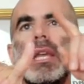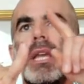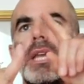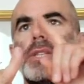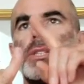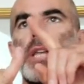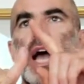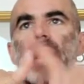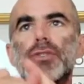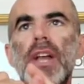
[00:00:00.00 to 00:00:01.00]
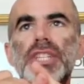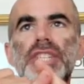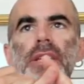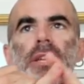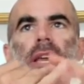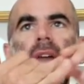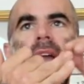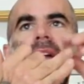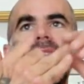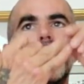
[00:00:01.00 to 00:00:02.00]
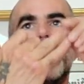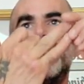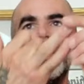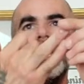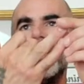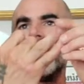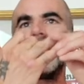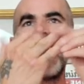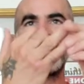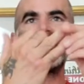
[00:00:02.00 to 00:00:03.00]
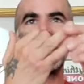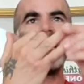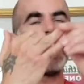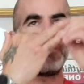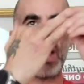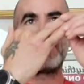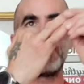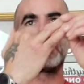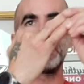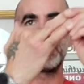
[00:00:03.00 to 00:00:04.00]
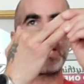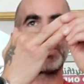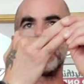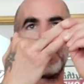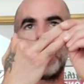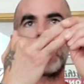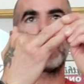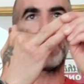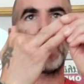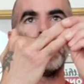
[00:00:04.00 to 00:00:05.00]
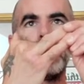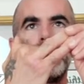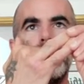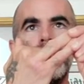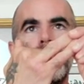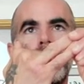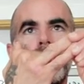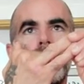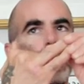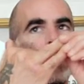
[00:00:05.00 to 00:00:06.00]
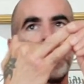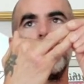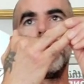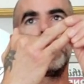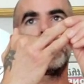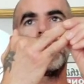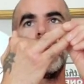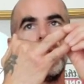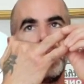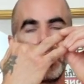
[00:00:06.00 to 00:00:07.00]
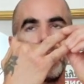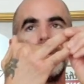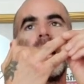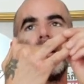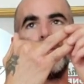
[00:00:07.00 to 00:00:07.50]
is hydration and your feet. That's it. If you have those two things, you're in the fucking fight. You're missing those, you're gonna be kind of